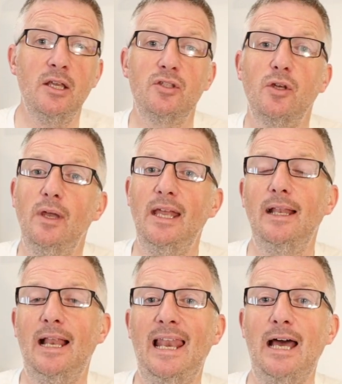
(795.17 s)
so
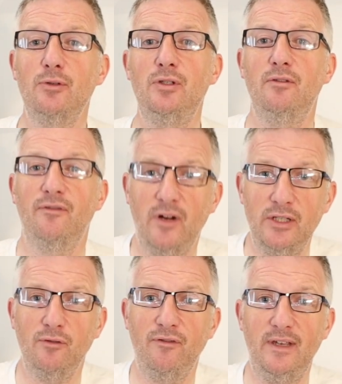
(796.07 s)
it allows you to
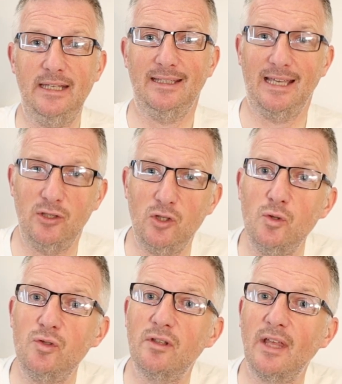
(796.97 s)
find your feet, get
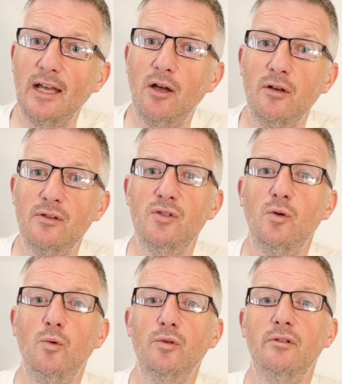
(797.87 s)
used to that kind of
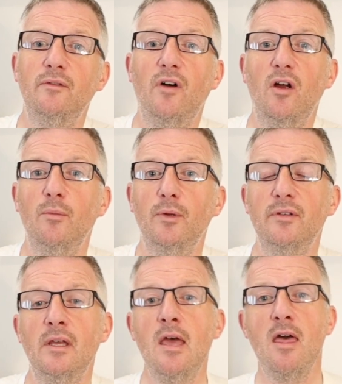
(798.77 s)
saltwater environment.